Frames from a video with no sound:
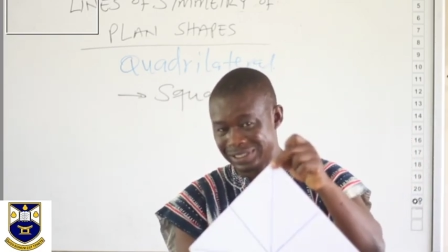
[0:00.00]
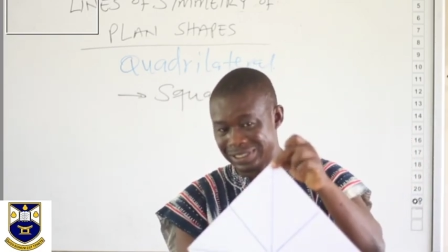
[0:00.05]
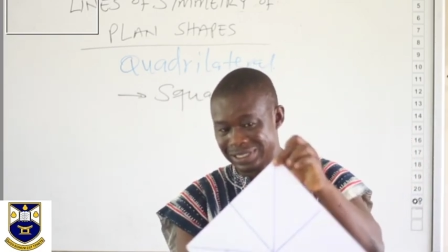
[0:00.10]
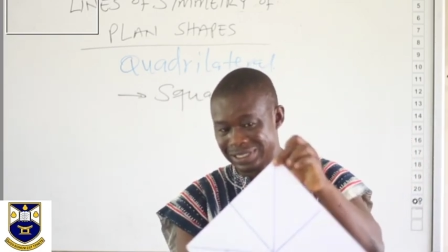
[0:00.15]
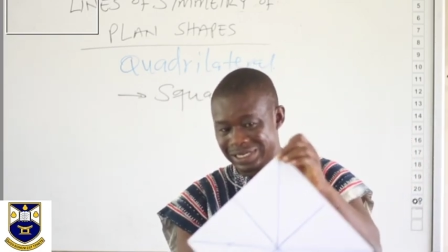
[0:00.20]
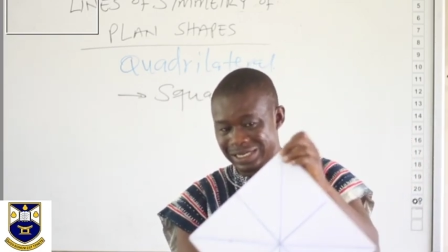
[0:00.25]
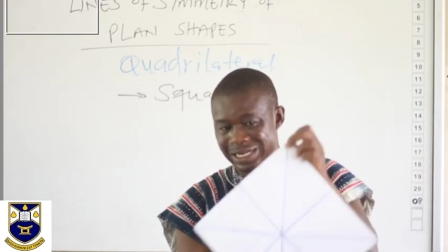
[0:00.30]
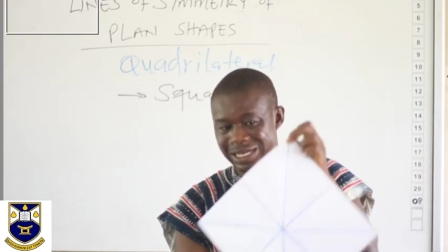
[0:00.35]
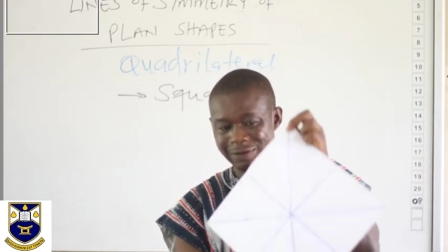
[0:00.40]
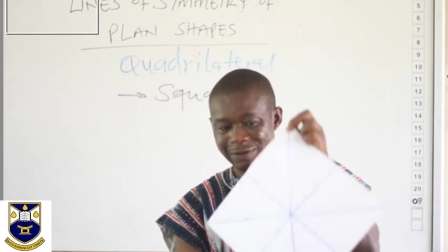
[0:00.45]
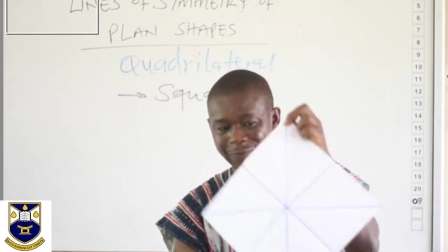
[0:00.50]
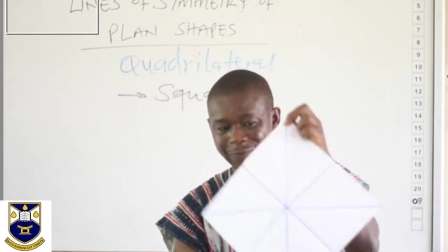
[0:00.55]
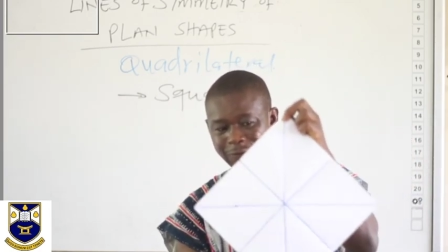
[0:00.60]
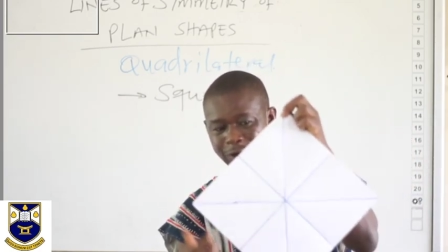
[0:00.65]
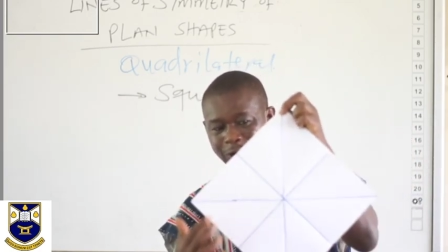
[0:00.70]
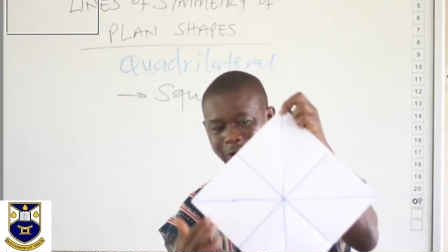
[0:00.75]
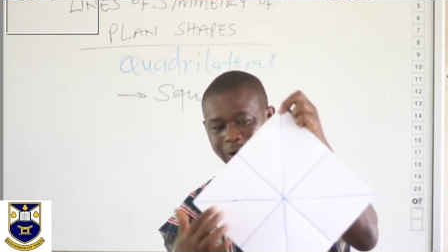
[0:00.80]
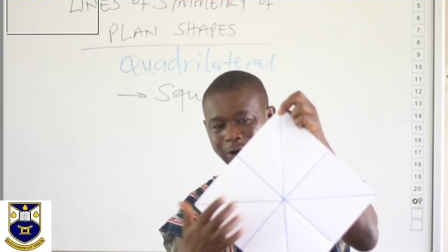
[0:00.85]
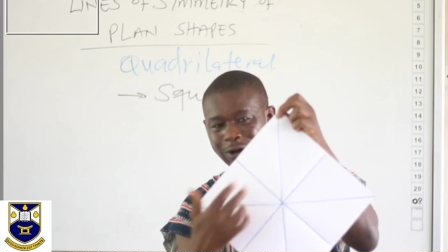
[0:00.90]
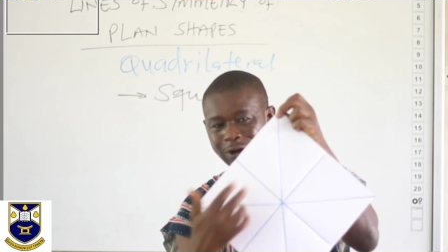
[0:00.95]

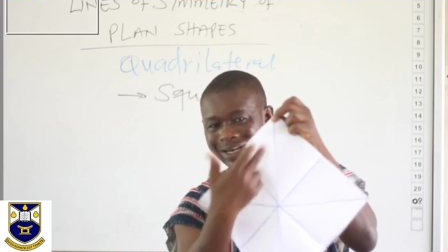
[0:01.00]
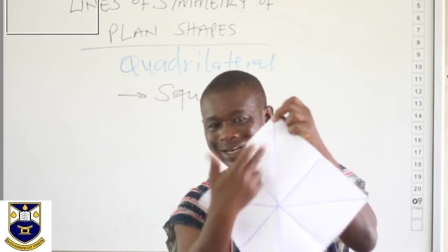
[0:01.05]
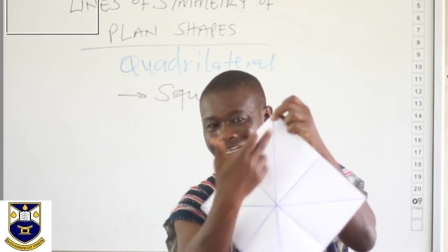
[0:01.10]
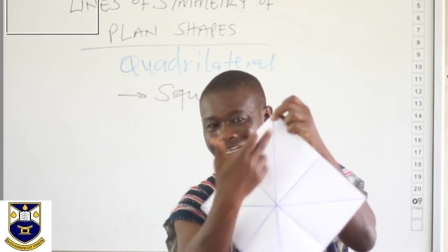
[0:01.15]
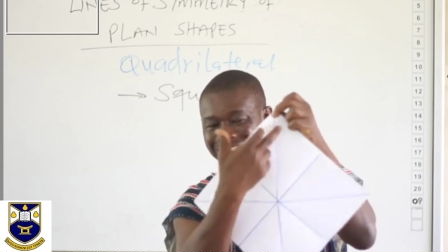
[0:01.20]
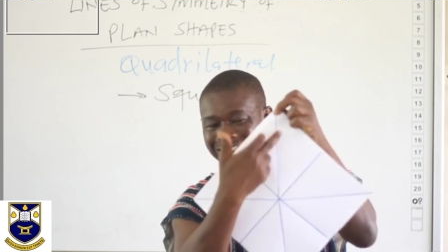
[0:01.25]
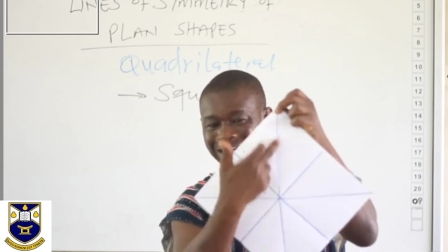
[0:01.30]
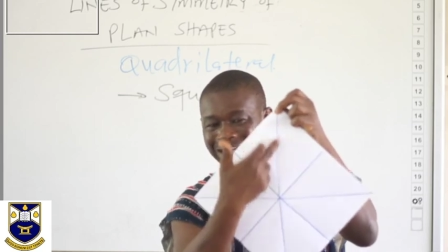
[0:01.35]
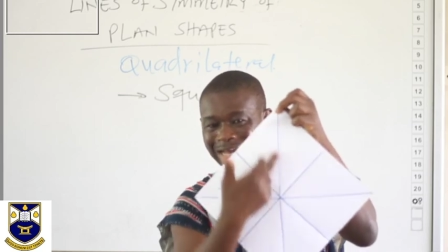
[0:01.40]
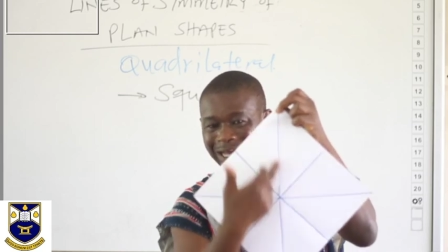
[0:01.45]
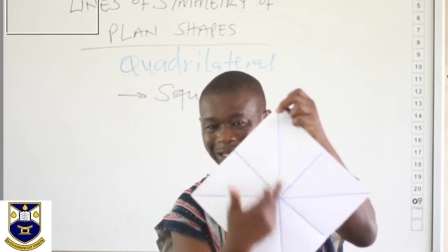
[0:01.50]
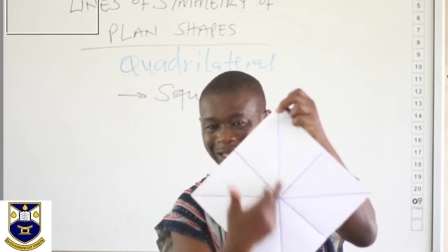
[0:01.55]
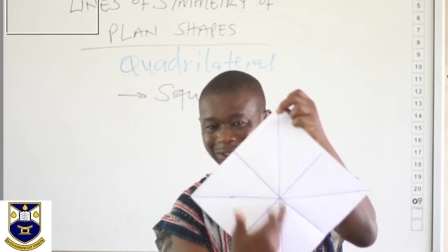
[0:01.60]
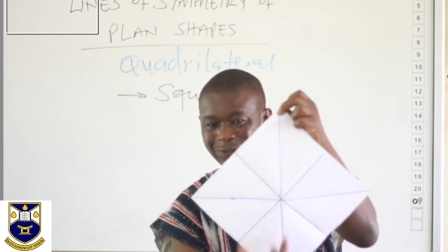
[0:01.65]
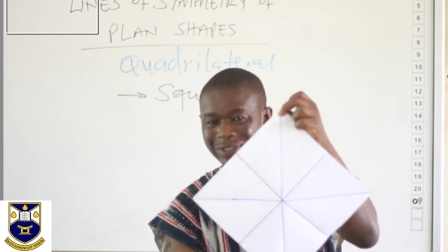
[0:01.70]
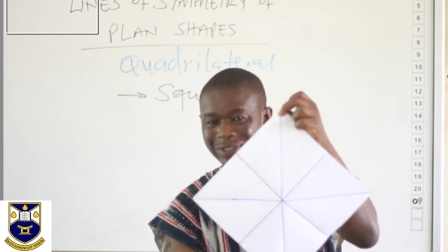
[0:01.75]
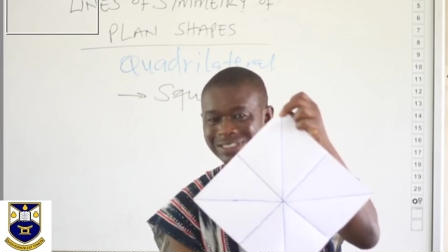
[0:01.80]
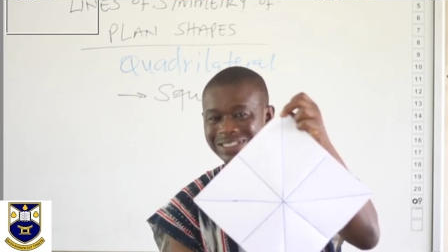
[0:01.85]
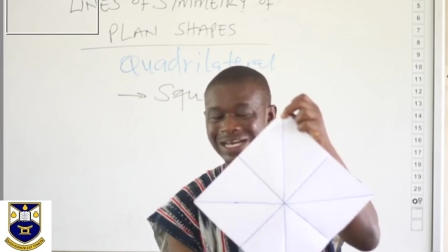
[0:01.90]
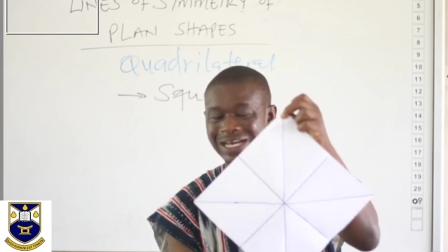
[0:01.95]
Therefore, this line too
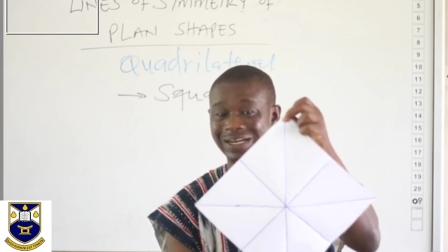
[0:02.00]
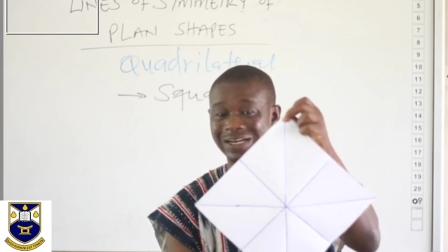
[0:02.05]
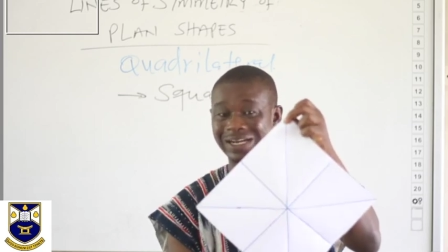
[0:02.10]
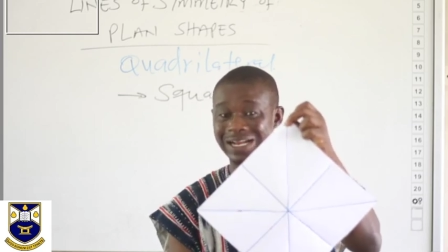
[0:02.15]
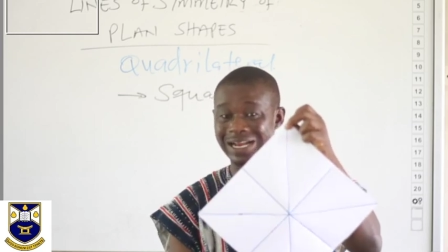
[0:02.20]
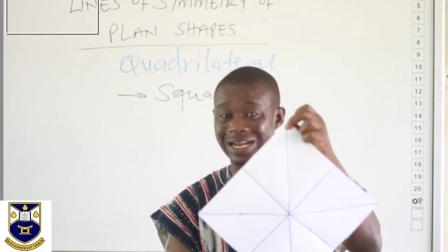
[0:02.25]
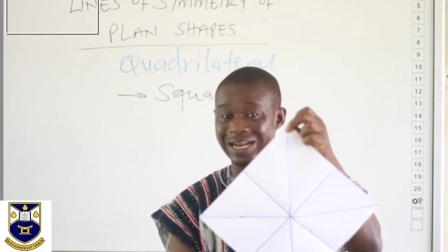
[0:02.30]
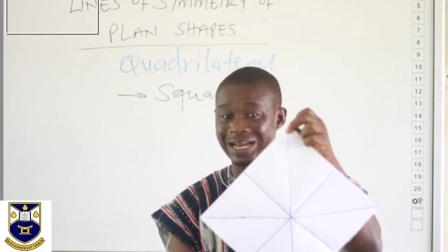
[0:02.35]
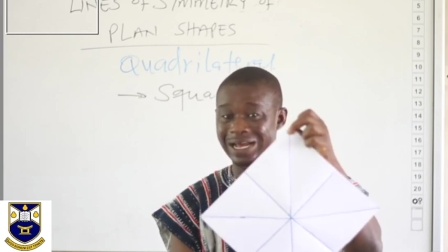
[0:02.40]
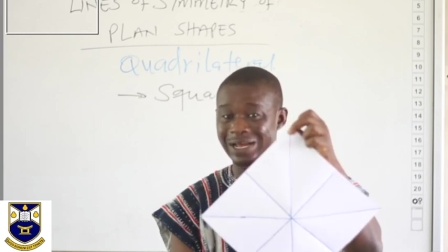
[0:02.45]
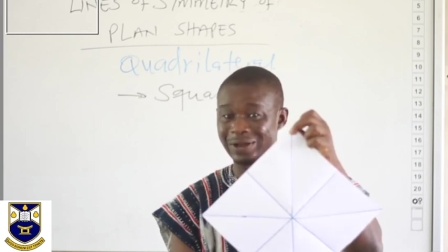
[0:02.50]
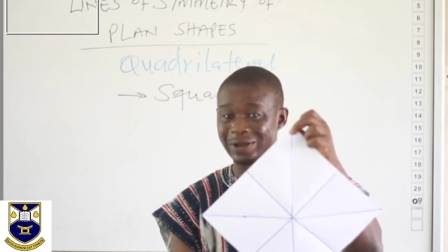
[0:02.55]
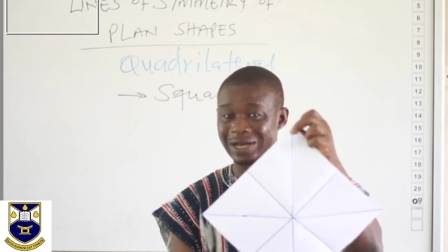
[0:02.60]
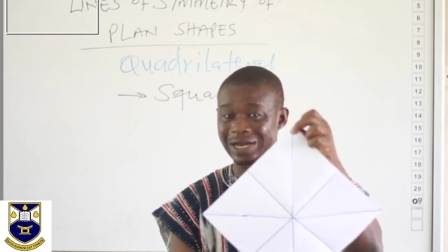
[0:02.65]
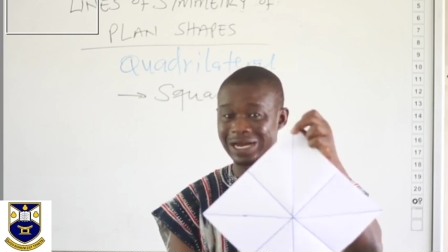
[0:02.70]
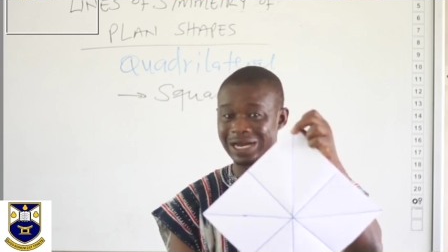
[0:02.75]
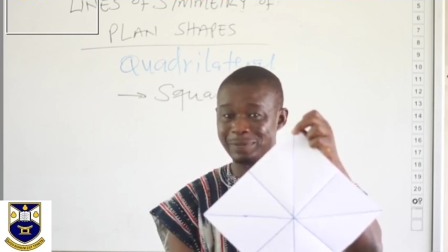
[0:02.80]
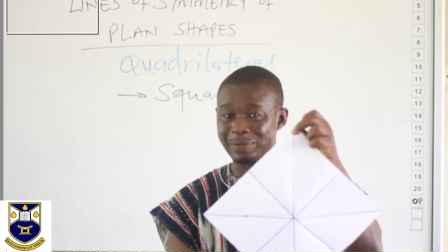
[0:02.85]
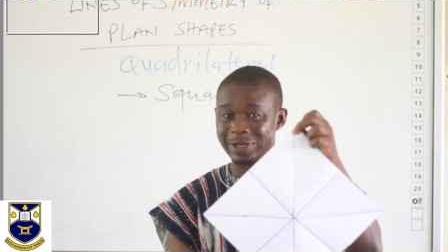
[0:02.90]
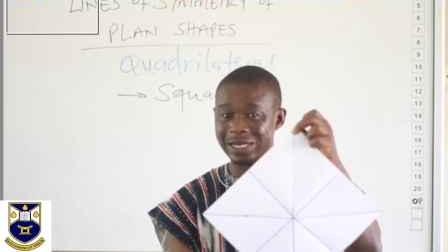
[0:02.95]
is another line.
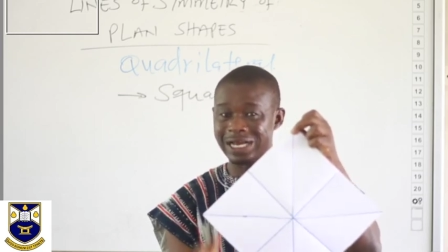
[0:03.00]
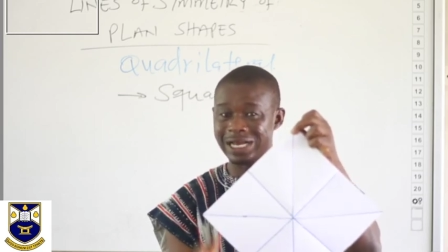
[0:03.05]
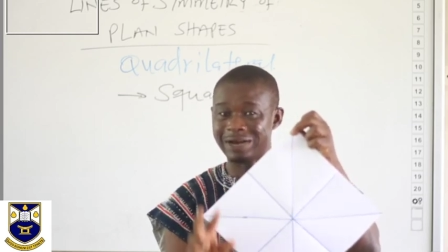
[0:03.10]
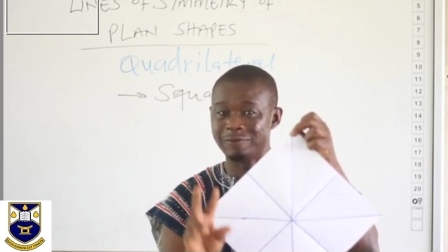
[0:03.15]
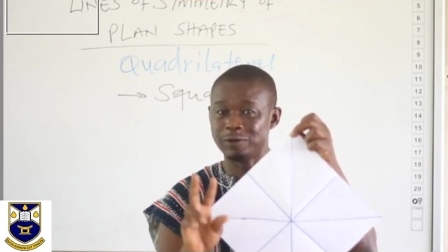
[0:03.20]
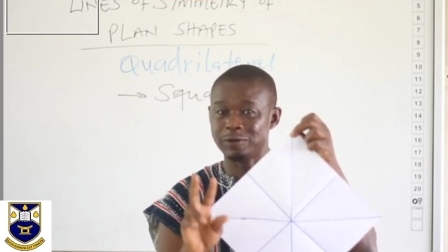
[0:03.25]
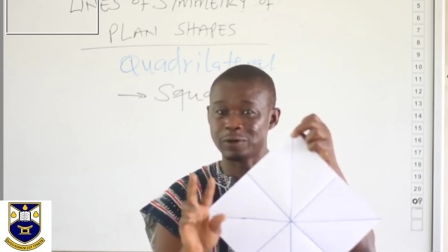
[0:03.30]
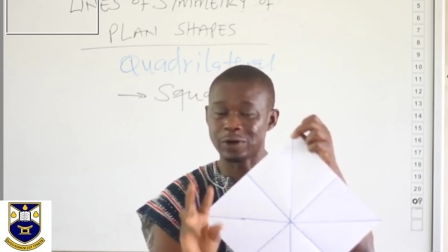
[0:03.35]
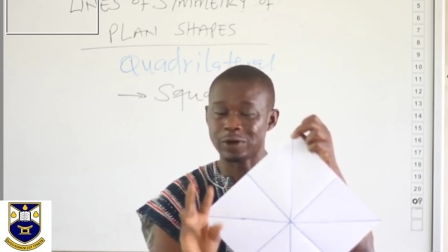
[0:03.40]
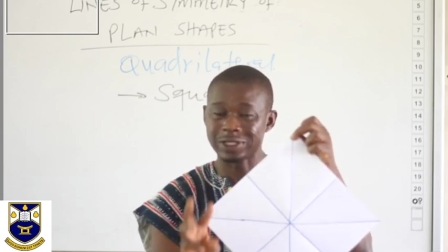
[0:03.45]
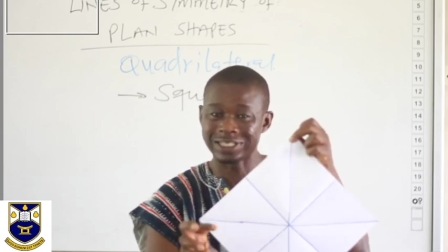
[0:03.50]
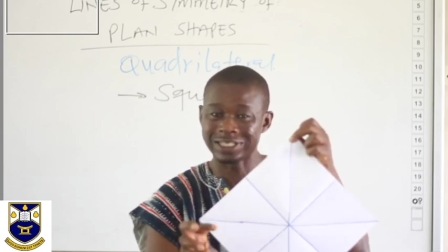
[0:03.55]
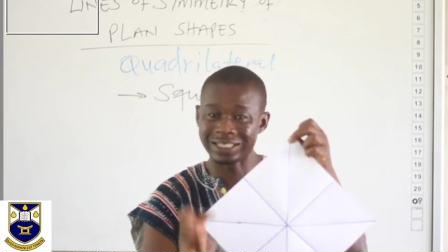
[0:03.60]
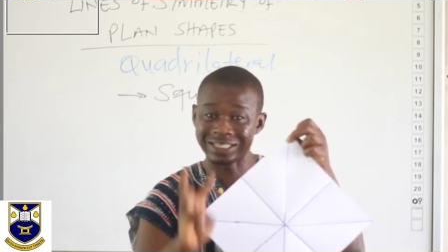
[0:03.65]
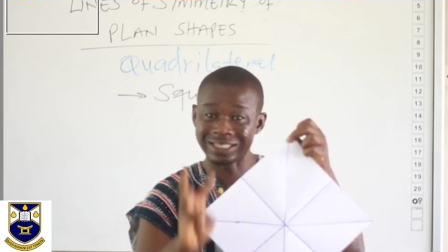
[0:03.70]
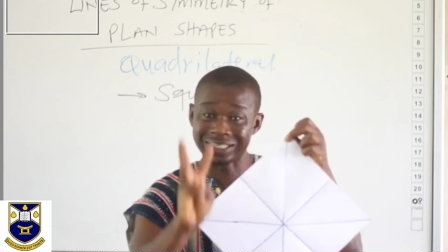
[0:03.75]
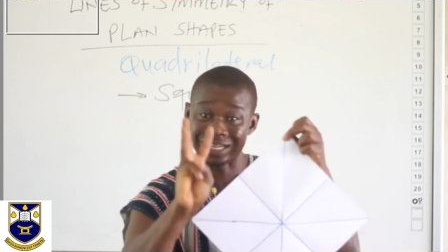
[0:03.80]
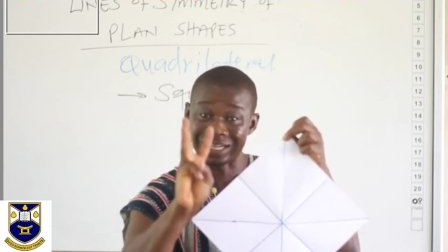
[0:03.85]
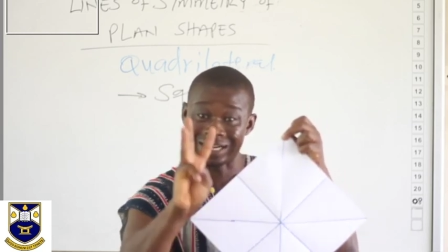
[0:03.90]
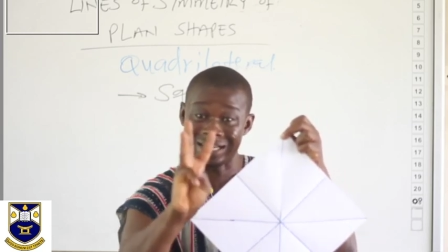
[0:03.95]
How many have you gotten?
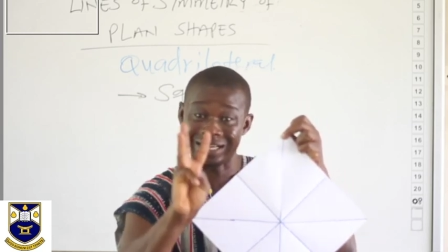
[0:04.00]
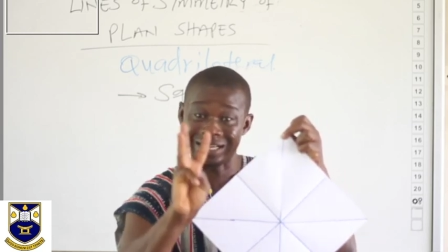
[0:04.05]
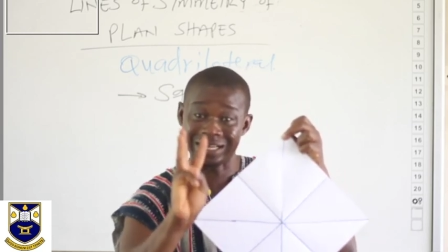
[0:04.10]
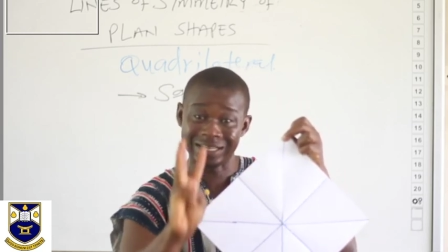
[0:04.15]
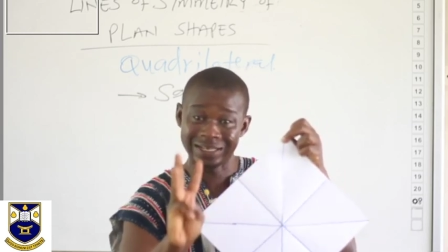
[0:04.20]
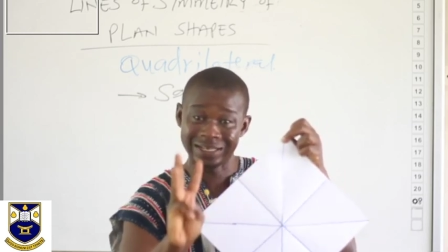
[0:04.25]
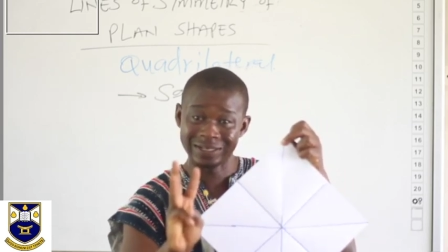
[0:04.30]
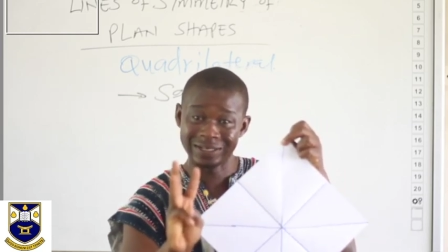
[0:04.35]
3.